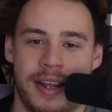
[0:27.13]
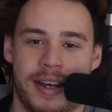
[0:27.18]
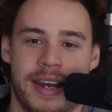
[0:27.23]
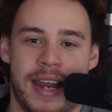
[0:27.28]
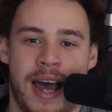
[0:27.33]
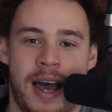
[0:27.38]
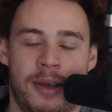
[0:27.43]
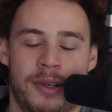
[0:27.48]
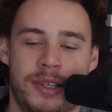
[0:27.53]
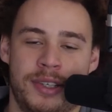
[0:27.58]

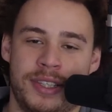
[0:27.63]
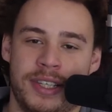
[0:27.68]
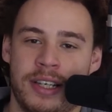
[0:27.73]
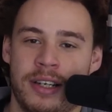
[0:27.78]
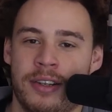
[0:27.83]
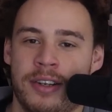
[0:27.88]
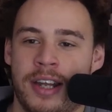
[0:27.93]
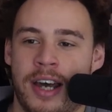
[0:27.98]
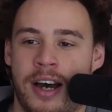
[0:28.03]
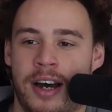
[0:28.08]
Now, you see a
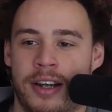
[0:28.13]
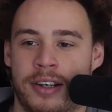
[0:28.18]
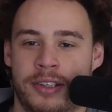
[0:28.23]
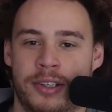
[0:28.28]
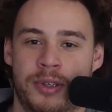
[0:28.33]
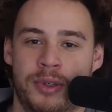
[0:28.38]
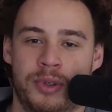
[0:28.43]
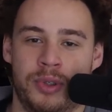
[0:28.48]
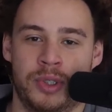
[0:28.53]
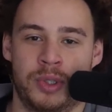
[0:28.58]
lot of
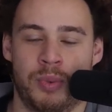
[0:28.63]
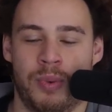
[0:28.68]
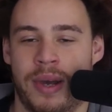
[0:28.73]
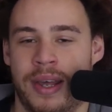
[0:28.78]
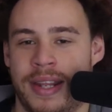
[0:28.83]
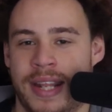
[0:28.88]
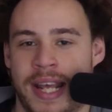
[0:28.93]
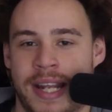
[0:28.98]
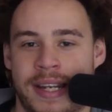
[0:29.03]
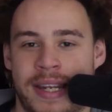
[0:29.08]
articles
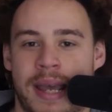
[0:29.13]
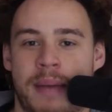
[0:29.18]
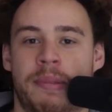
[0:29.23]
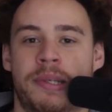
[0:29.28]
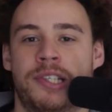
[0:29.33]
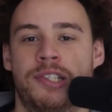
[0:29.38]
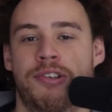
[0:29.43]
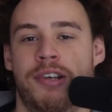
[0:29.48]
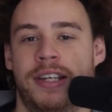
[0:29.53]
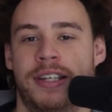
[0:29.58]
where they're
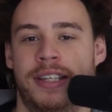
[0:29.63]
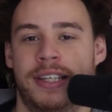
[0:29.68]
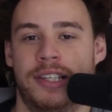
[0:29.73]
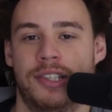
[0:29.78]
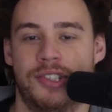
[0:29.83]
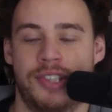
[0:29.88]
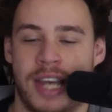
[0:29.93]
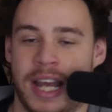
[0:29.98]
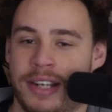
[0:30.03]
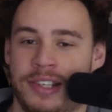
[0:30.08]

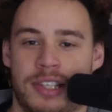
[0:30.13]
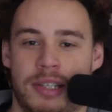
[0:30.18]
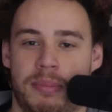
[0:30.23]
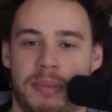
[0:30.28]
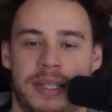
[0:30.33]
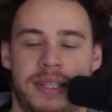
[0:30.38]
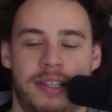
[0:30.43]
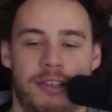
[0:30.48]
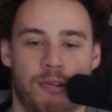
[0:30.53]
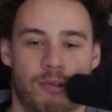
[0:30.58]
demonstrating
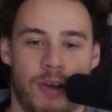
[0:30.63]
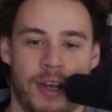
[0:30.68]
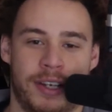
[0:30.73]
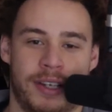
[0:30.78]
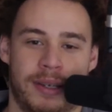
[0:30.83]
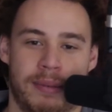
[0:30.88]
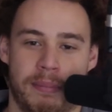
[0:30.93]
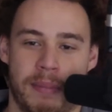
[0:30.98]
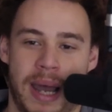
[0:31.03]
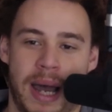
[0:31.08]
ChatGPT
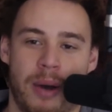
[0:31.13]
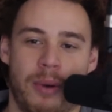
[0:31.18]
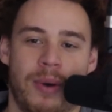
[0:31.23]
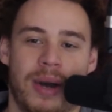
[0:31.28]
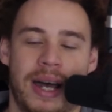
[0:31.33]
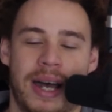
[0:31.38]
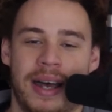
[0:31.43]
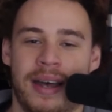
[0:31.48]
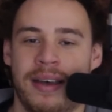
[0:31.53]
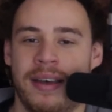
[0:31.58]
writing
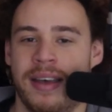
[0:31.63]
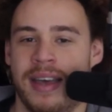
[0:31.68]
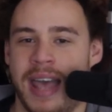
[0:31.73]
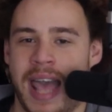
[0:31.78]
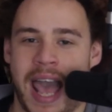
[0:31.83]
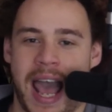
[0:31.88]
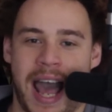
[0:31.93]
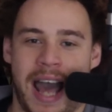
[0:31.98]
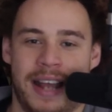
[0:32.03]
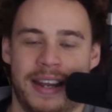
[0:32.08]
malware,
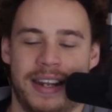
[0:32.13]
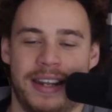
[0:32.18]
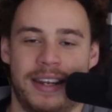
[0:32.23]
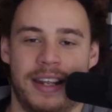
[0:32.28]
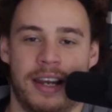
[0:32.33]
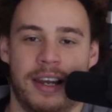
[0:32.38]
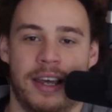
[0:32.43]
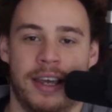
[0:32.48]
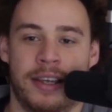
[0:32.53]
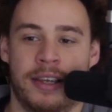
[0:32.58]
and then
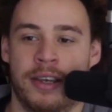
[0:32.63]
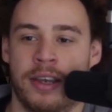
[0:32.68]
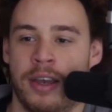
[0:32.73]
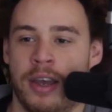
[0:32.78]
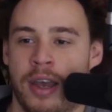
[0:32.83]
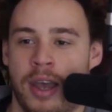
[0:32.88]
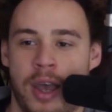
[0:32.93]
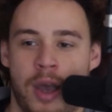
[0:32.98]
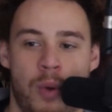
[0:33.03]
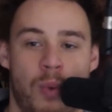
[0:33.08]
they're like,
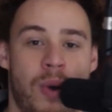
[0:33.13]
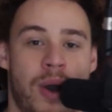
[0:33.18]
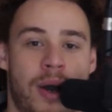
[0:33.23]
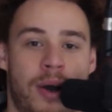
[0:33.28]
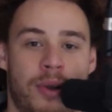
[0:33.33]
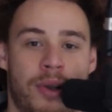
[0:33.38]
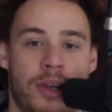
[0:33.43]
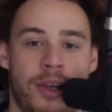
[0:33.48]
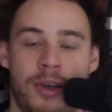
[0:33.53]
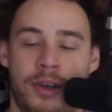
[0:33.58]

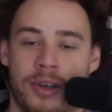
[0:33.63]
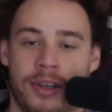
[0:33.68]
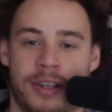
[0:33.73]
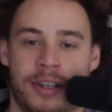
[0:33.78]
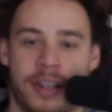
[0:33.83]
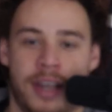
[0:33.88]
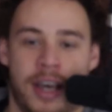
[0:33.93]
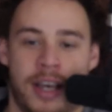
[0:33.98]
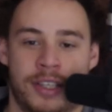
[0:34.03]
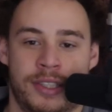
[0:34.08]
well, look,
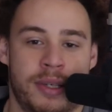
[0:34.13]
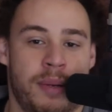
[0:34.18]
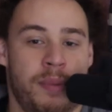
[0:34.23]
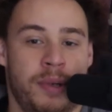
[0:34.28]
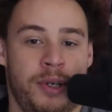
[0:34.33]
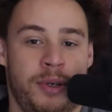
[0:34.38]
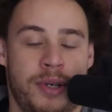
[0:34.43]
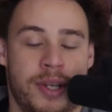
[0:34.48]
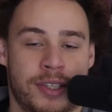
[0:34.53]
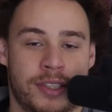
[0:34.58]
uh,
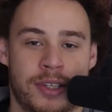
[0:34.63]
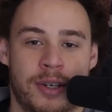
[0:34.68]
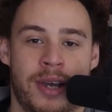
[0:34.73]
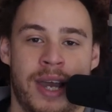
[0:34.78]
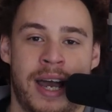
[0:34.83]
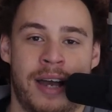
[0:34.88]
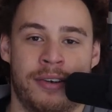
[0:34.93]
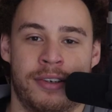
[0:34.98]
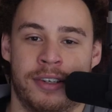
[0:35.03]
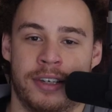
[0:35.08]
someone who doesn't know
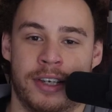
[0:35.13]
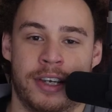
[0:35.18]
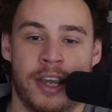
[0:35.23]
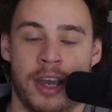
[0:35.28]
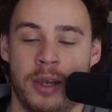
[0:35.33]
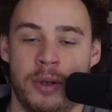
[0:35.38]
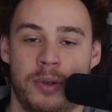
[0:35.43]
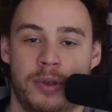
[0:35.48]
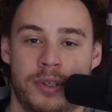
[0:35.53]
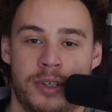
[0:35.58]
how to
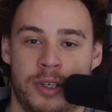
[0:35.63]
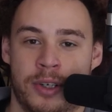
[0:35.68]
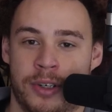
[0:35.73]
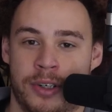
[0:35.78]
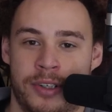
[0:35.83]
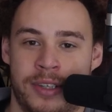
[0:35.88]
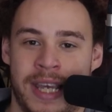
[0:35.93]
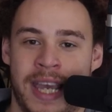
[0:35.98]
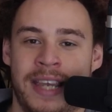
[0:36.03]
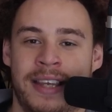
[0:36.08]
code
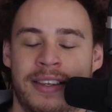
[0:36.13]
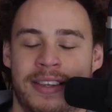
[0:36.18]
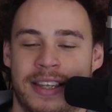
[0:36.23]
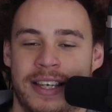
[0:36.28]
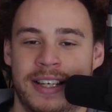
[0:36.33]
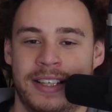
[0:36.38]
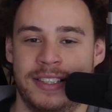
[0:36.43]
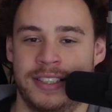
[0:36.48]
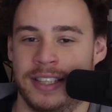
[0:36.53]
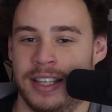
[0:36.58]
could take
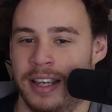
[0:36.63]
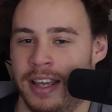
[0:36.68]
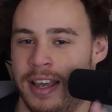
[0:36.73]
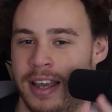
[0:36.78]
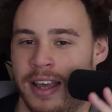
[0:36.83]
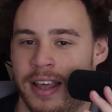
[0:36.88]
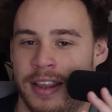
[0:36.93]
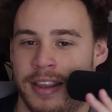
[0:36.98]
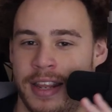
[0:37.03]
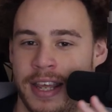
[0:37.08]
this,
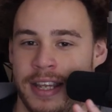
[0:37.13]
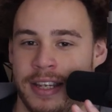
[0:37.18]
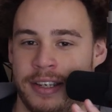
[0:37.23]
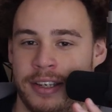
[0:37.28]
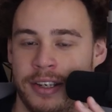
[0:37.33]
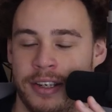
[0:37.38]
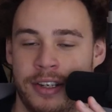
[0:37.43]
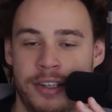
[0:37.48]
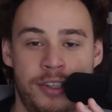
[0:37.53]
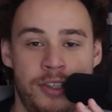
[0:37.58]
they
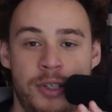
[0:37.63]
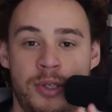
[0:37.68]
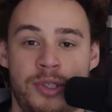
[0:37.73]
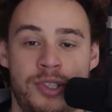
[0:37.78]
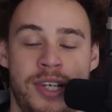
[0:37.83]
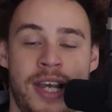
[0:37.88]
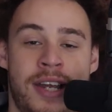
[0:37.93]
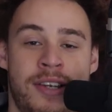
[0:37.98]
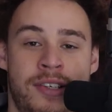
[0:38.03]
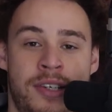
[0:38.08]
could use
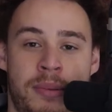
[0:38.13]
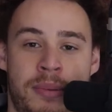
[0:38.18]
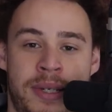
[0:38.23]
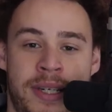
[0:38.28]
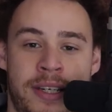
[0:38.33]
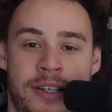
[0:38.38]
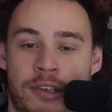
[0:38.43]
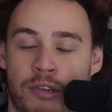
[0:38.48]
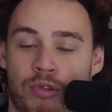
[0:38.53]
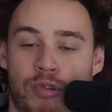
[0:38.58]

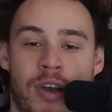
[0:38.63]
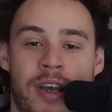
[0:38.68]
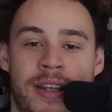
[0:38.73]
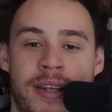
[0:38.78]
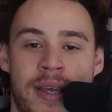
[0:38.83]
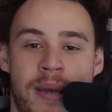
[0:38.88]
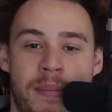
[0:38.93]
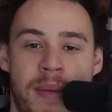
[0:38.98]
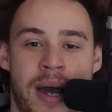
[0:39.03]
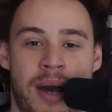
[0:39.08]
ChatGPT to write
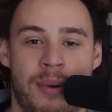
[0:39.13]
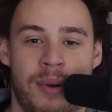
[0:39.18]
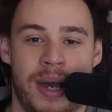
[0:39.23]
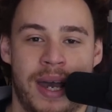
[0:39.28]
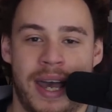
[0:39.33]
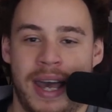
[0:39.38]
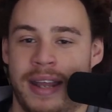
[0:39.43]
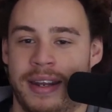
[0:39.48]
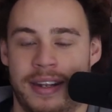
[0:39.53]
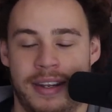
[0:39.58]
their
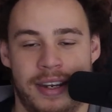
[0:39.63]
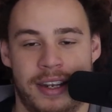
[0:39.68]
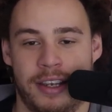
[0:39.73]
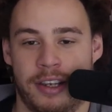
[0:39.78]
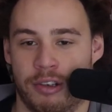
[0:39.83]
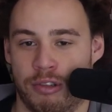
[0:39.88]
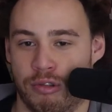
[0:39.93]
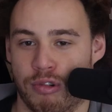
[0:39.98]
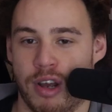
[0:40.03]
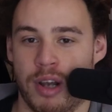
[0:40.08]
malware, and then they
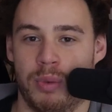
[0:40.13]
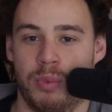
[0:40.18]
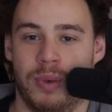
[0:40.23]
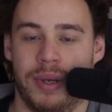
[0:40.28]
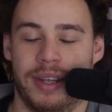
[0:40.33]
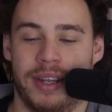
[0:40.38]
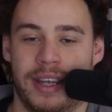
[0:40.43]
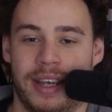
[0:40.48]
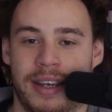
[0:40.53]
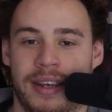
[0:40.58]
could run
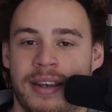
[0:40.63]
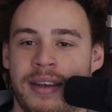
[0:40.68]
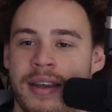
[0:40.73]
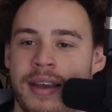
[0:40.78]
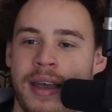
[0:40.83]
with it.